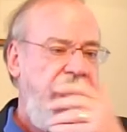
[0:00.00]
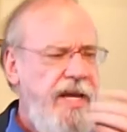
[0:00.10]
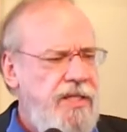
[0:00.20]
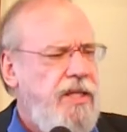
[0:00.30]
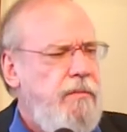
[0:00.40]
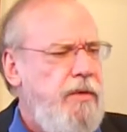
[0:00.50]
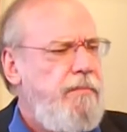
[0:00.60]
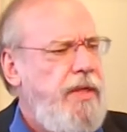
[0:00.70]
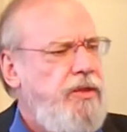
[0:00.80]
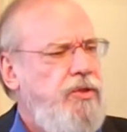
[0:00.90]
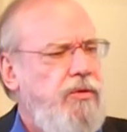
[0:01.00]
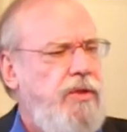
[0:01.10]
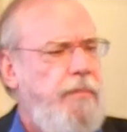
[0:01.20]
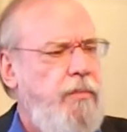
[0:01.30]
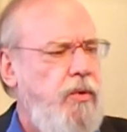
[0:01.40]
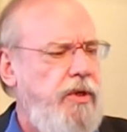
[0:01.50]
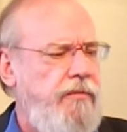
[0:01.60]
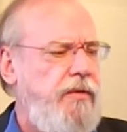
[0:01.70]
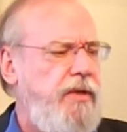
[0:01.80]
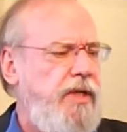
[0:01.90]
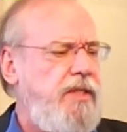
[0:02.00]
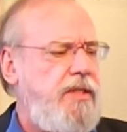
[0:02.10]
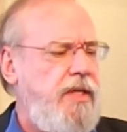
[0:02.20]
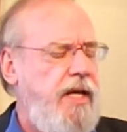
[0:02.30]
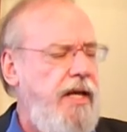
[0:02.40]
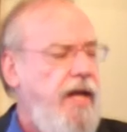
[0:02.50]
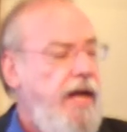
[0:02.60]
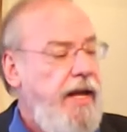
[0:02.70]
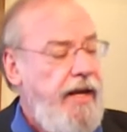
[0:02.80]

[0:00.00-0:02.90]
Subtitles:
Ask him to meet you at the point of your needs today.